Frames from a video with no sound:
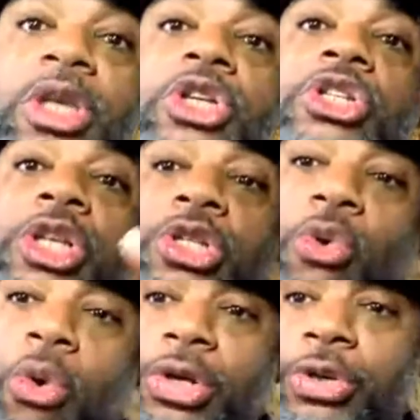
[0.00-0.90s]
She's
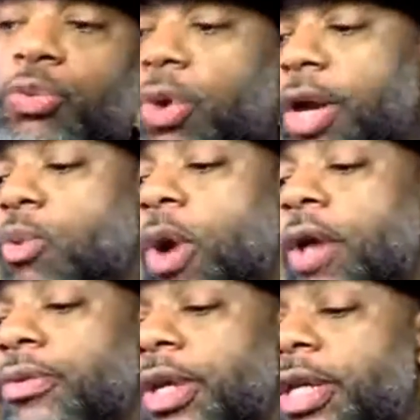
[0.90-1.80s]
going to run away.
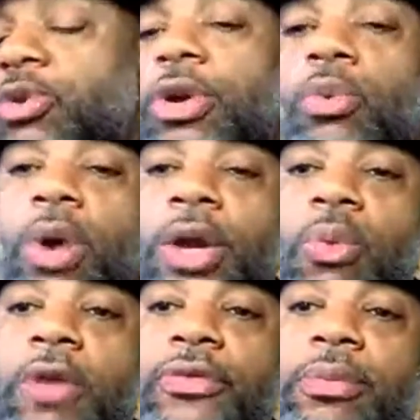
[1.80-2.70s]
He's going to run
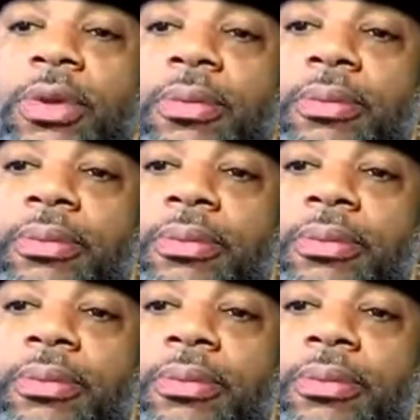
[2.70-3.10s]
away from you.